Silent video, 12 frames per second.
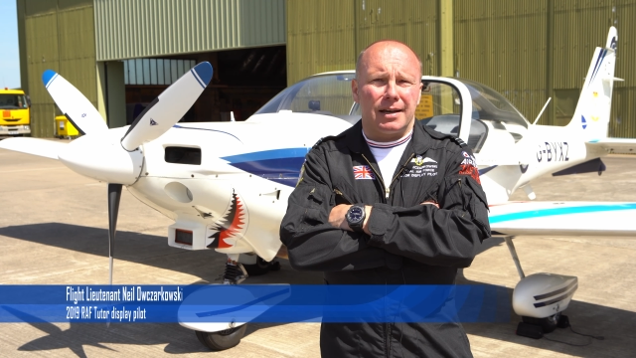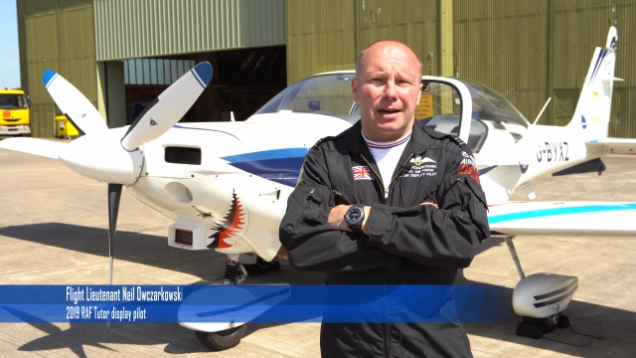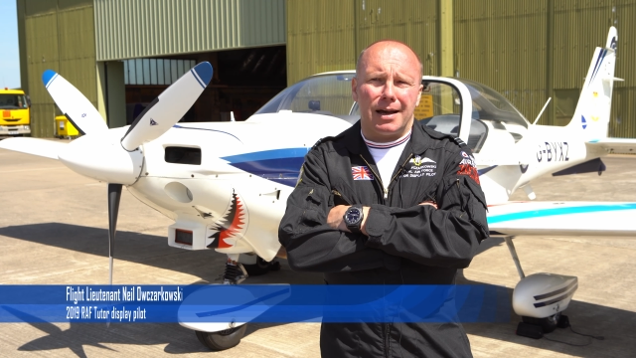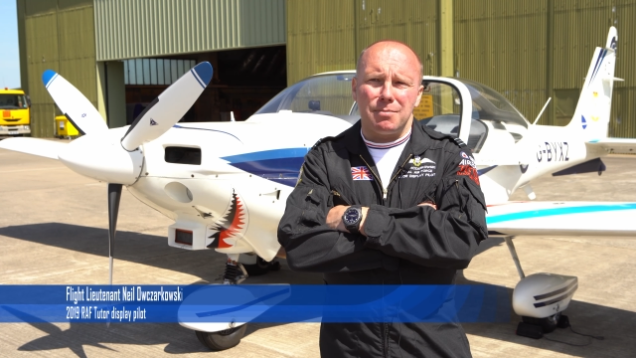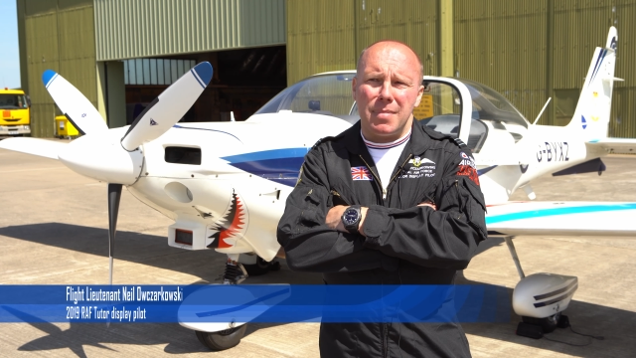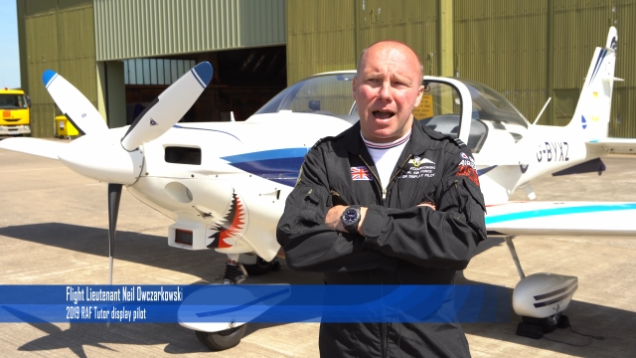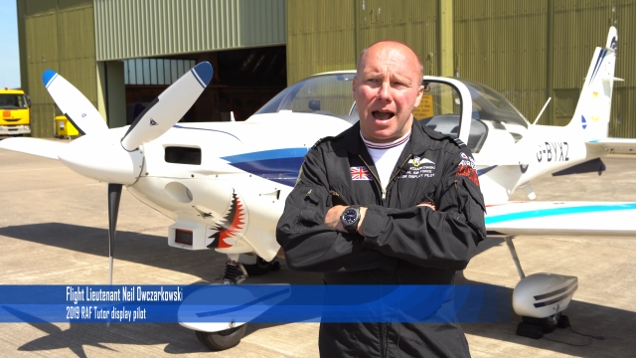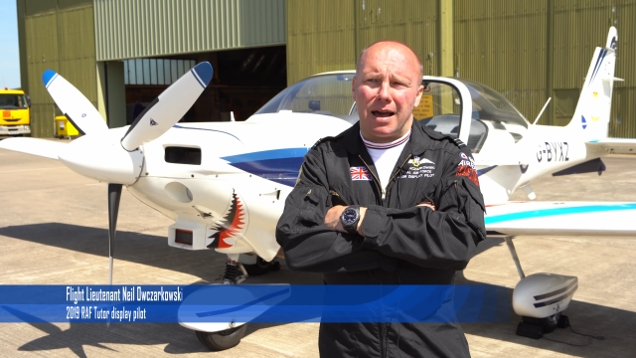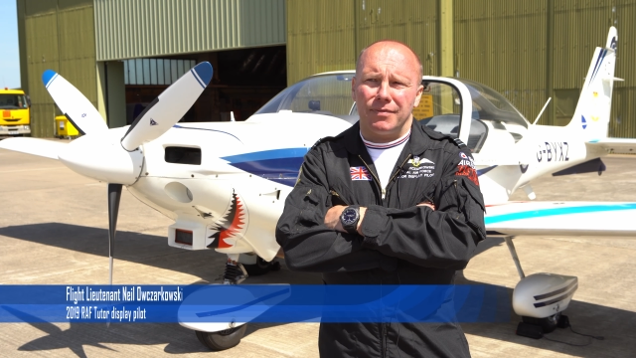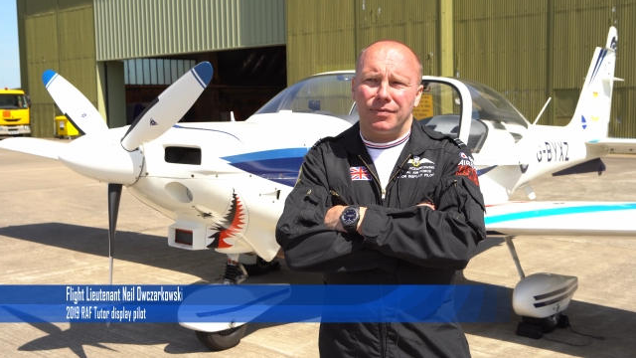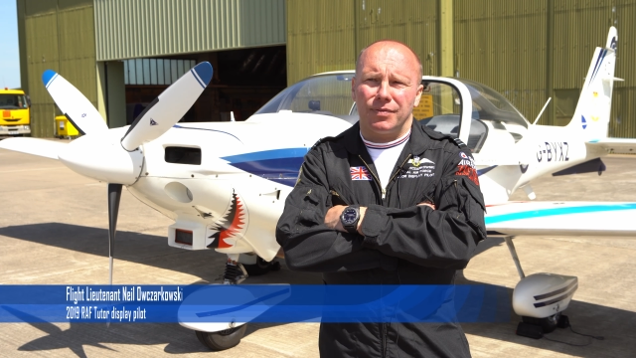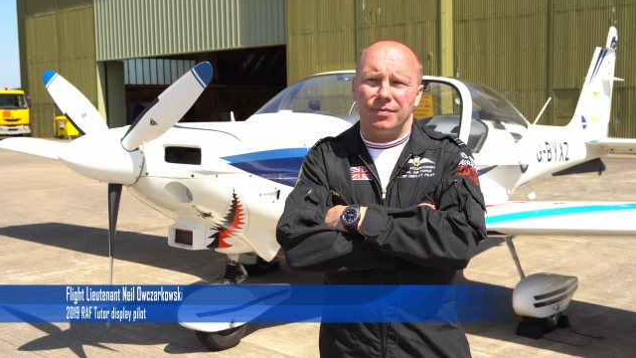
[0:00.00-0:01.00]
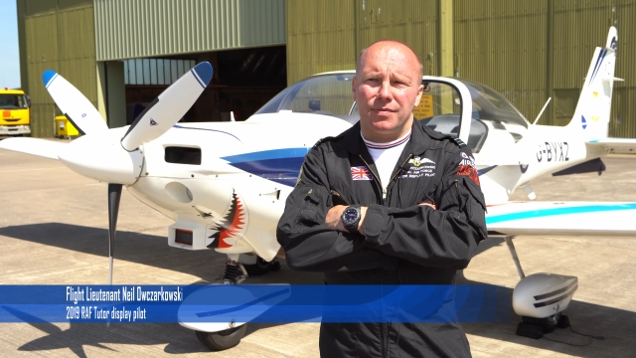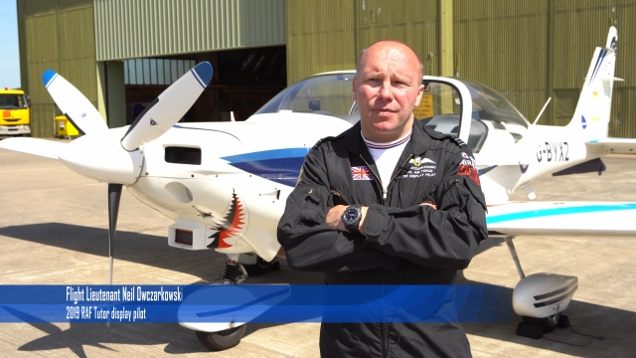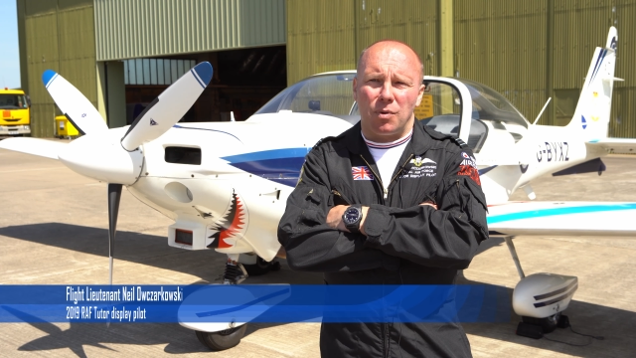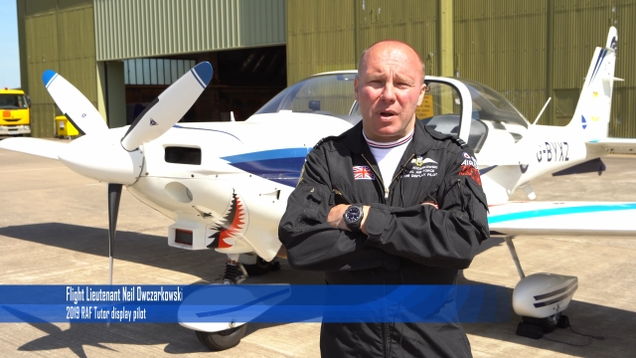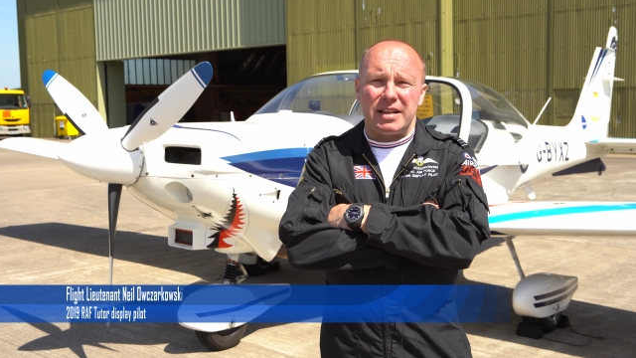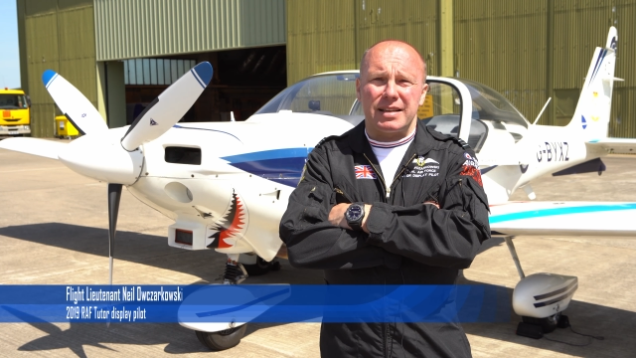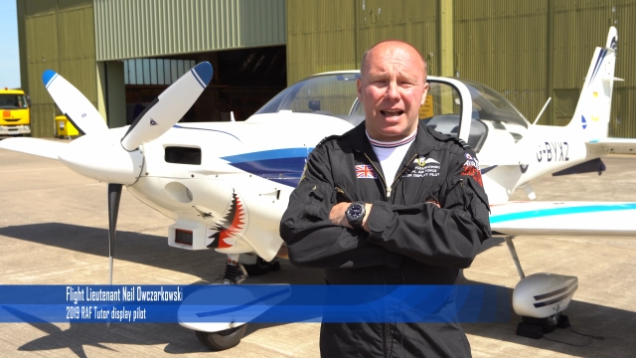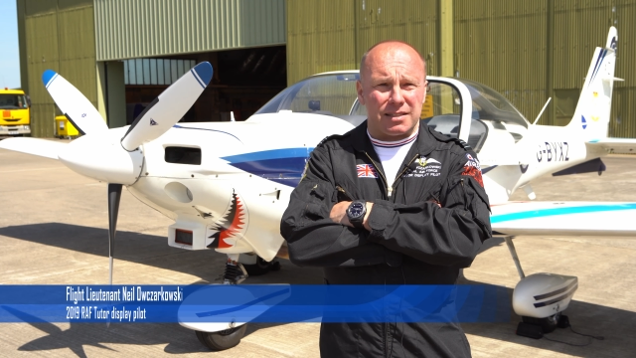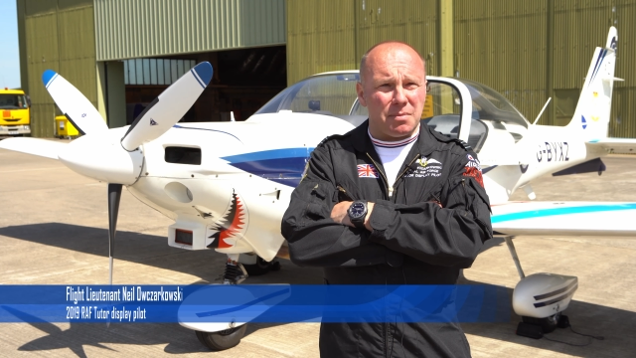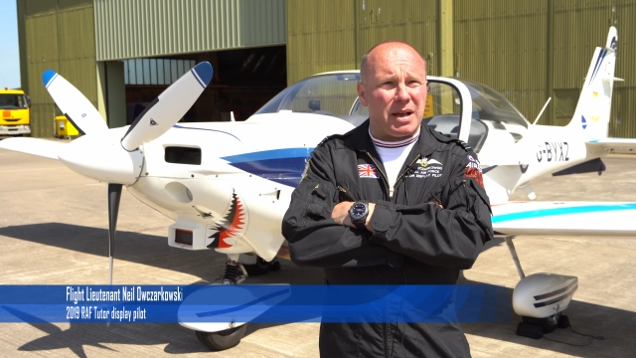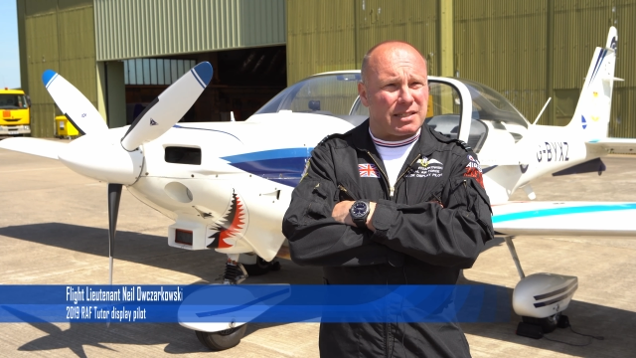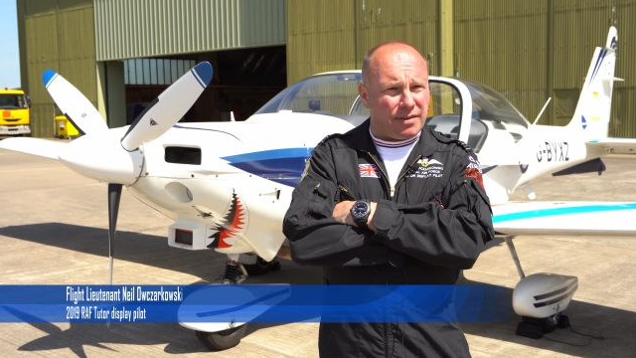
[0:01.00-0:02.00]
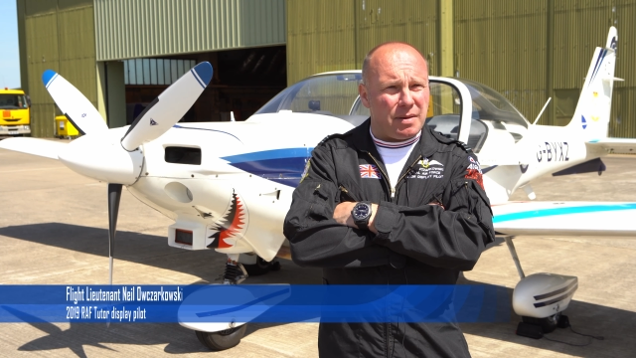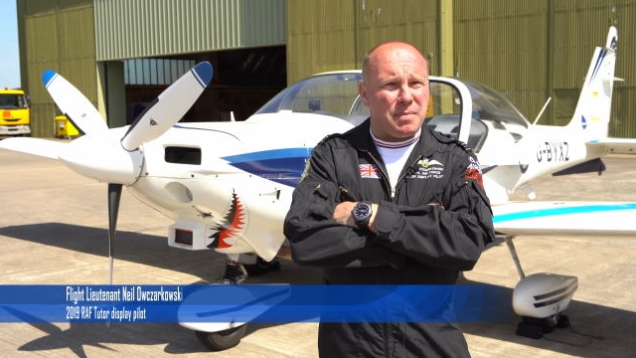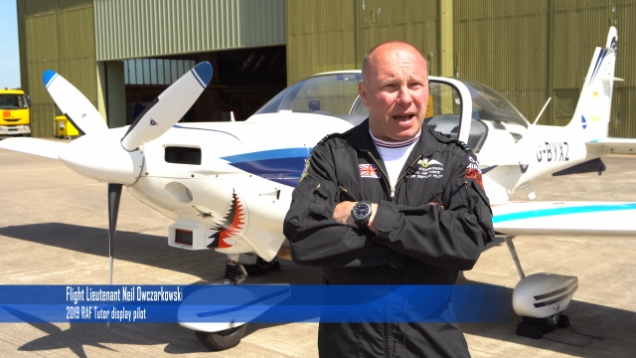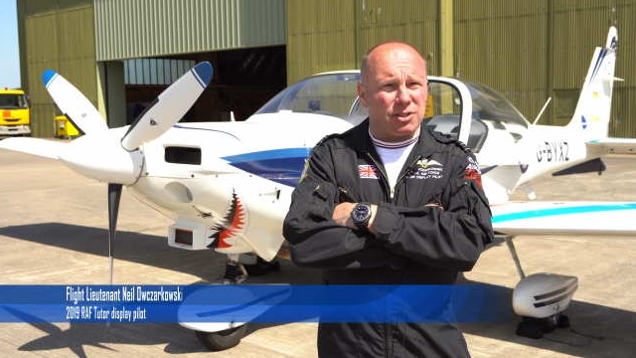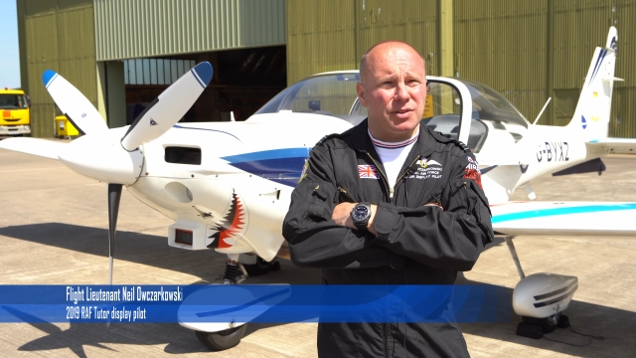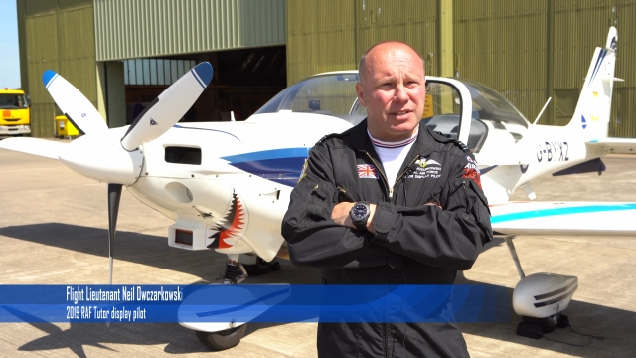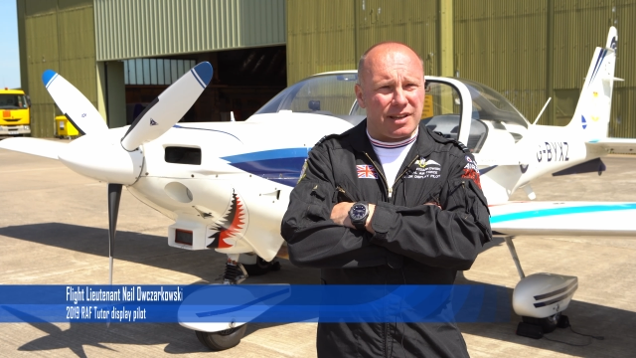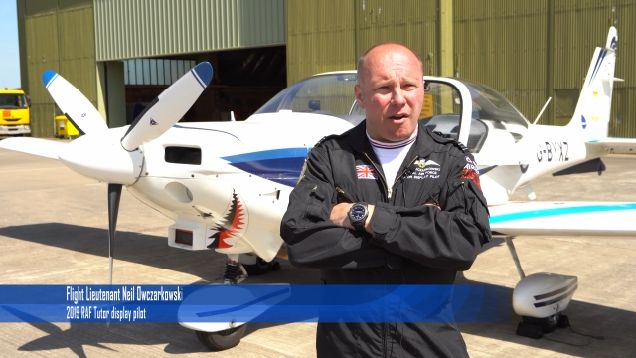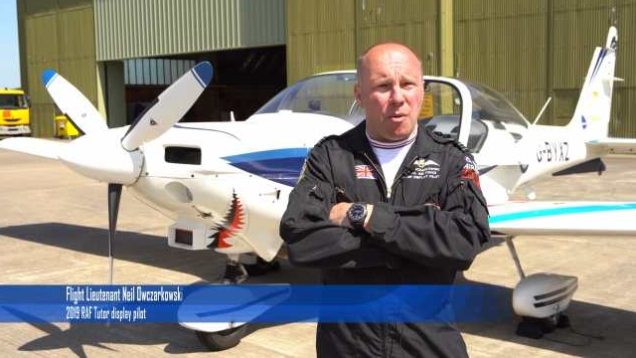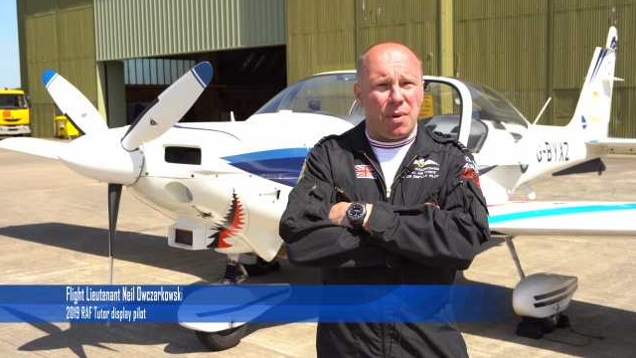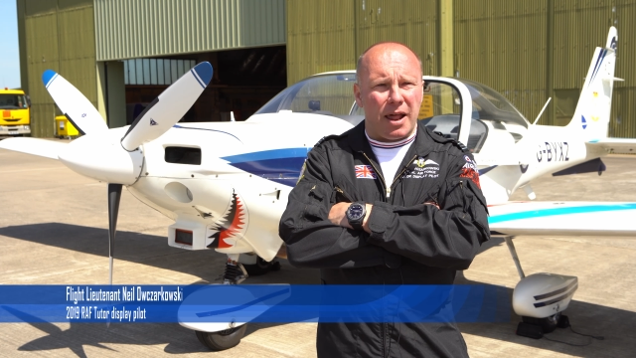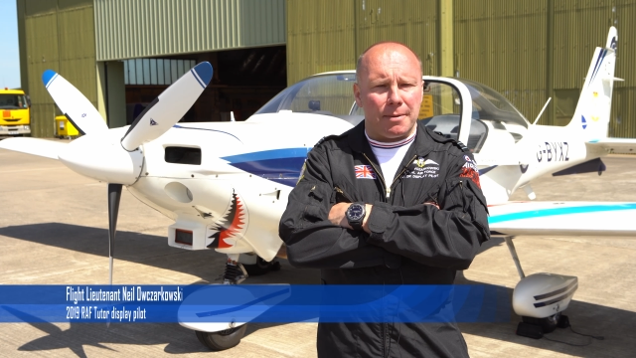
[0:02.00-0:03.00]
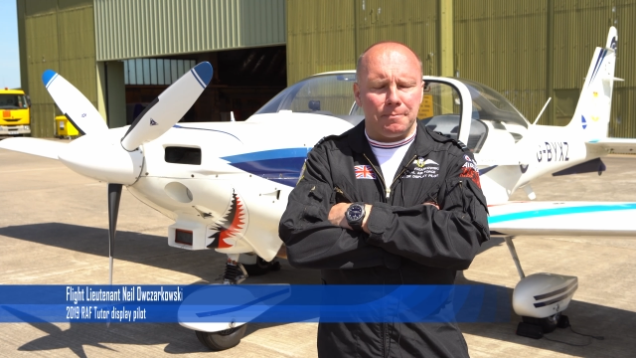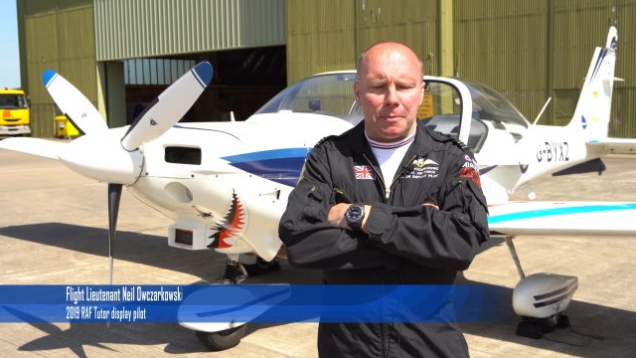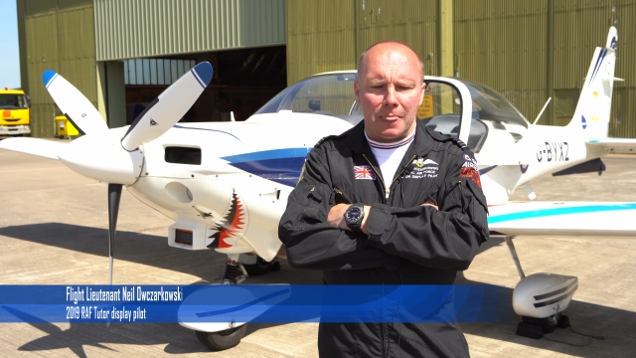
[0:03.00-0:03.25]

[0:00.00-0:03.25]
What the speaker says: and the wind has a massive impact on this aeroplane.